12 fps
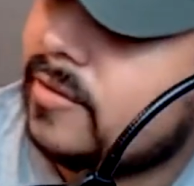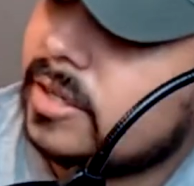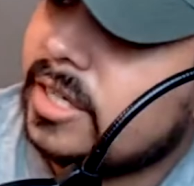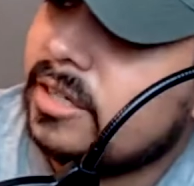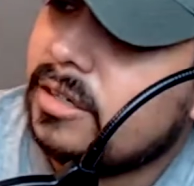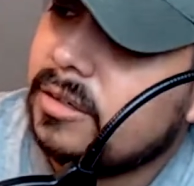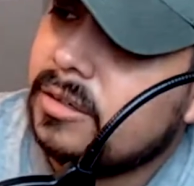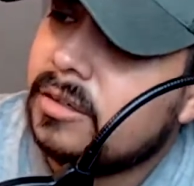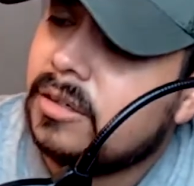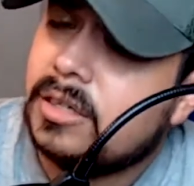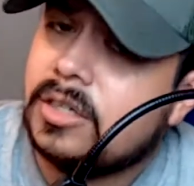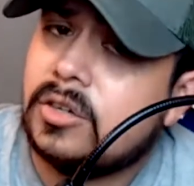on here,
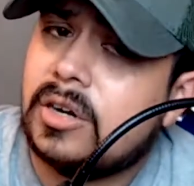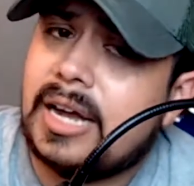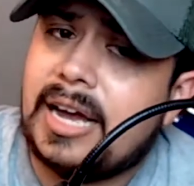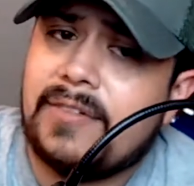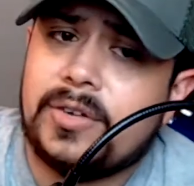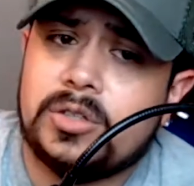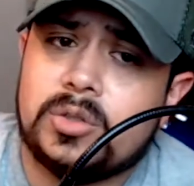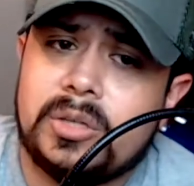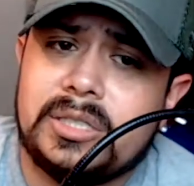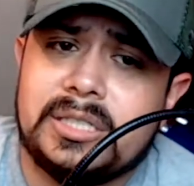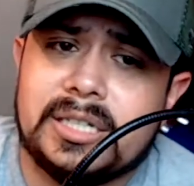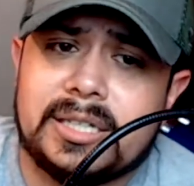you're going to have your
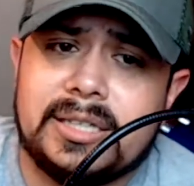joystick.